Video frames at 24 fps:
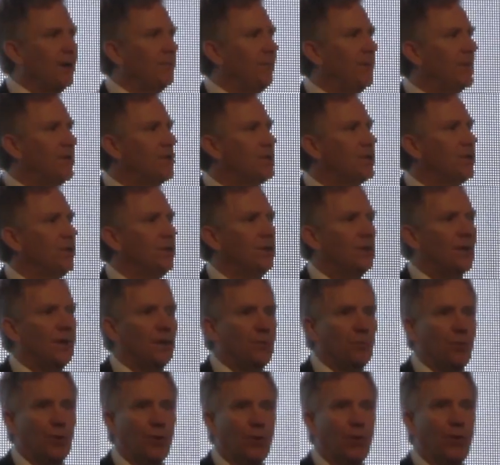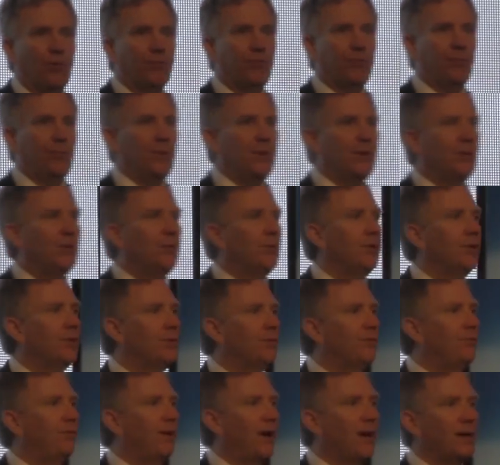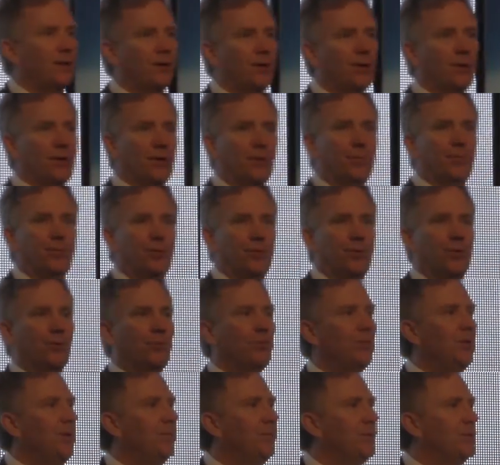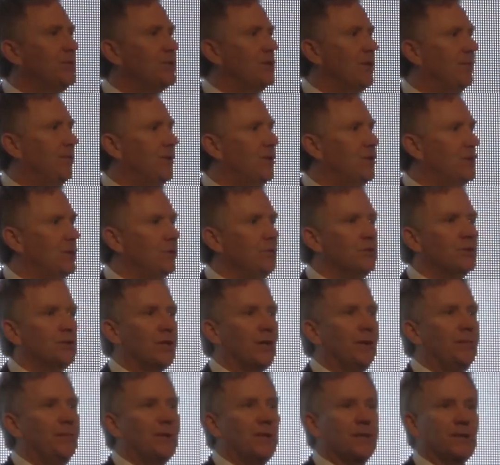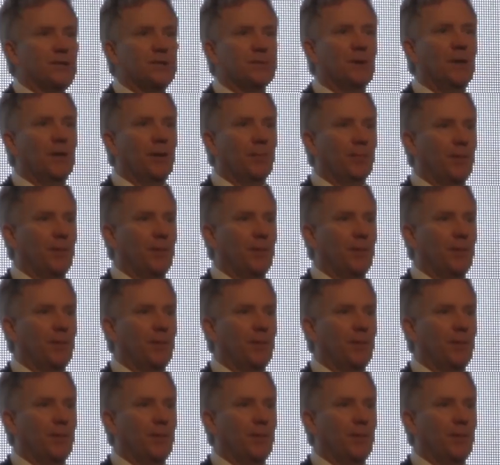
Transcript: I mentioned, and we're all familiar with the fact that our computer reboots every Tuesday because